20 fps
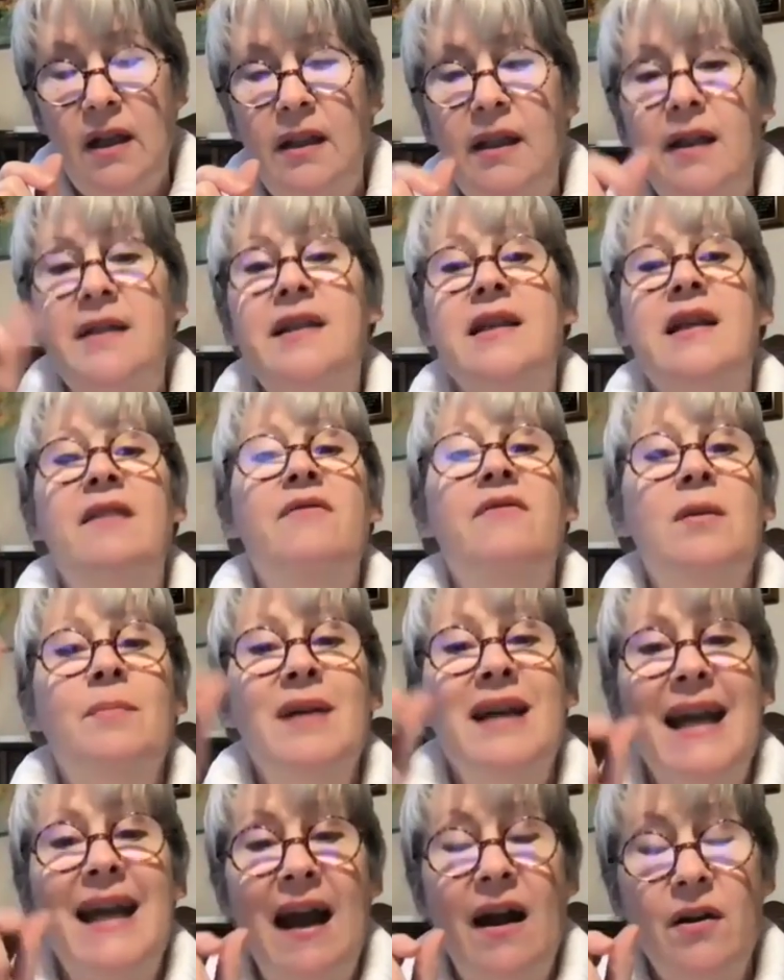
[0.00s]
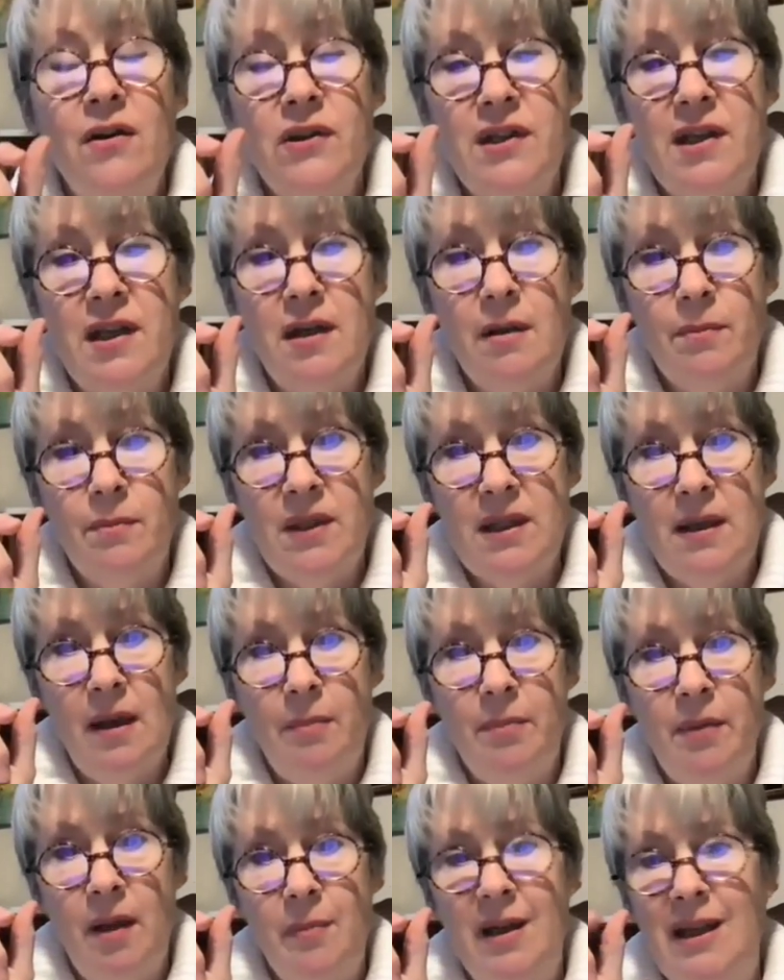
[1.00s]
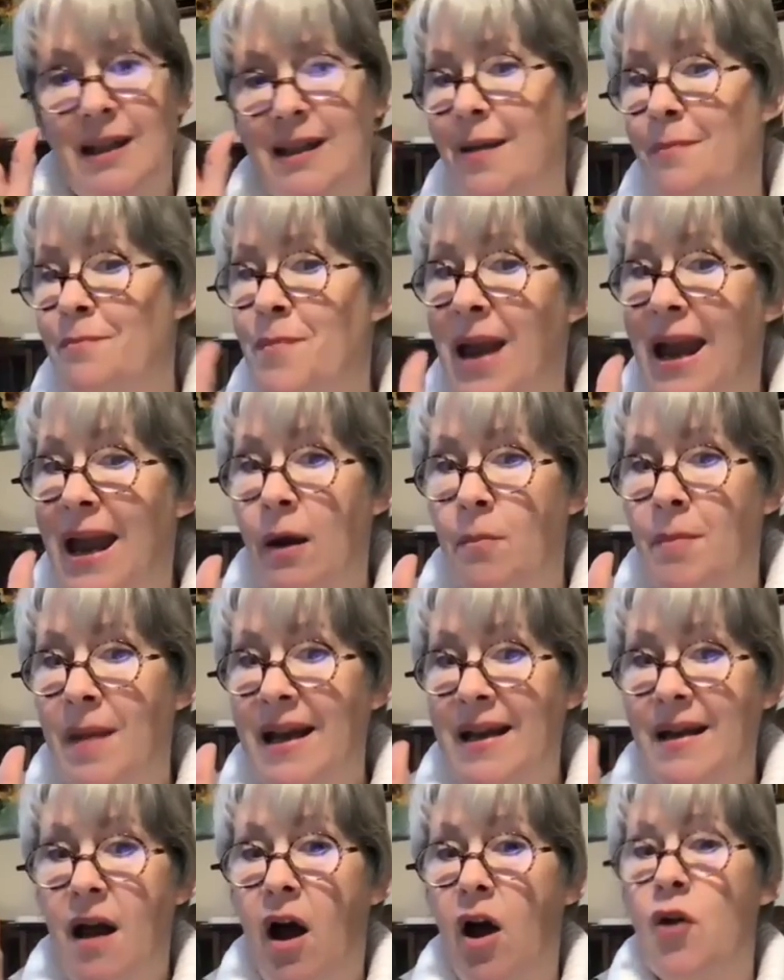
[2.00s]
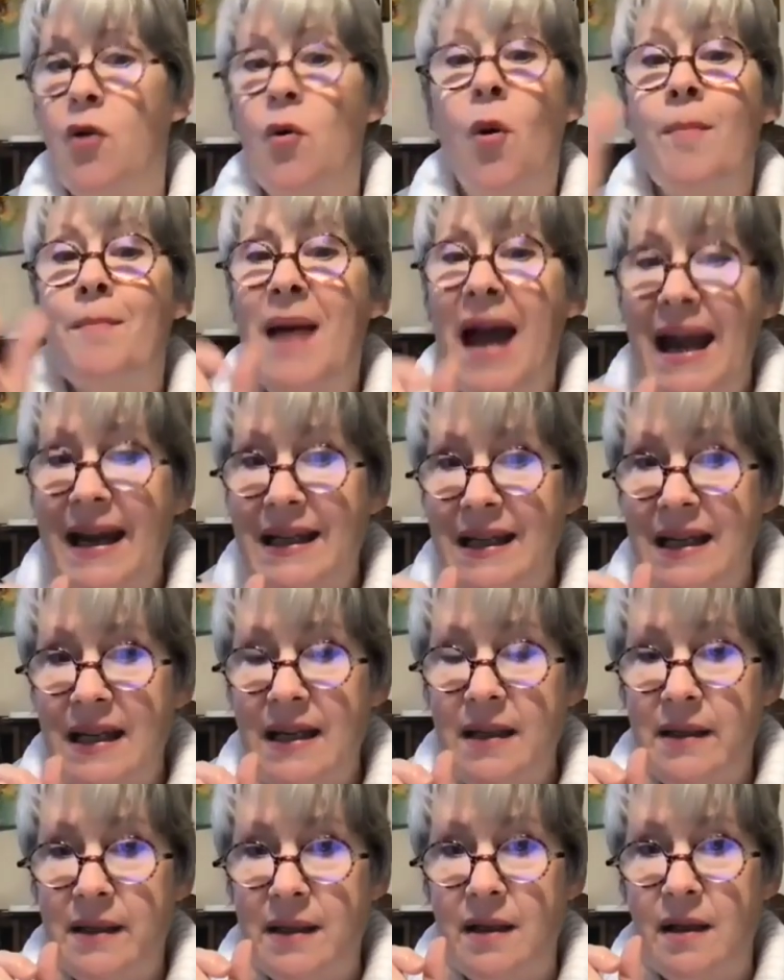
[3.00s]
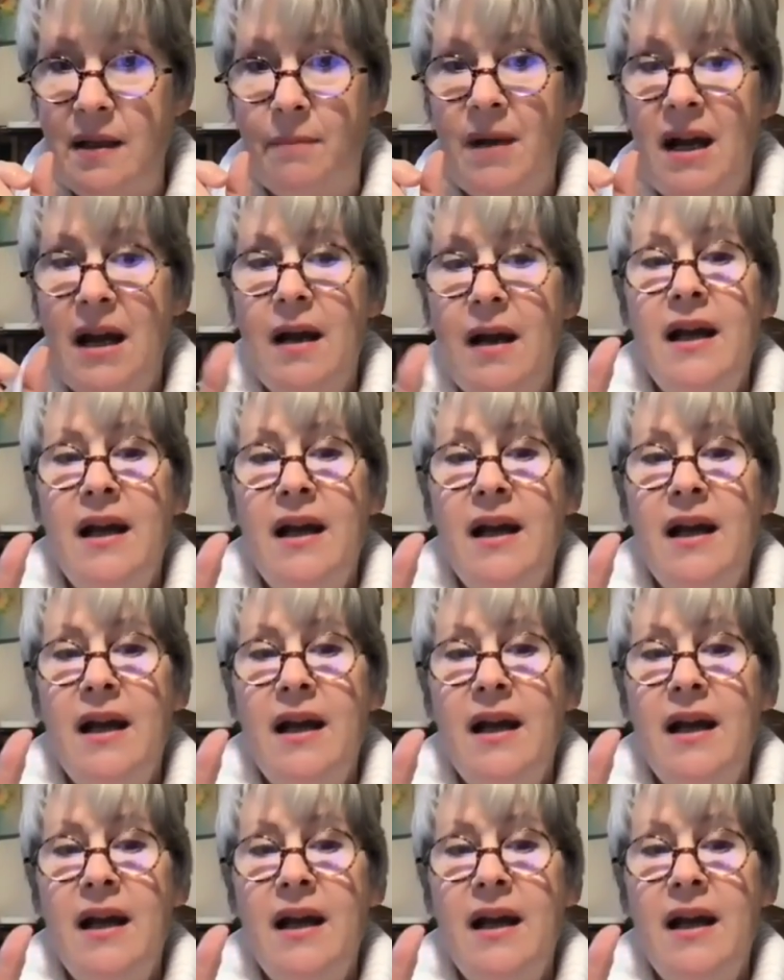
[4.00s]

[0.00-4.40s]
Let's give them a calcium supplement that may or may not, or magnesium.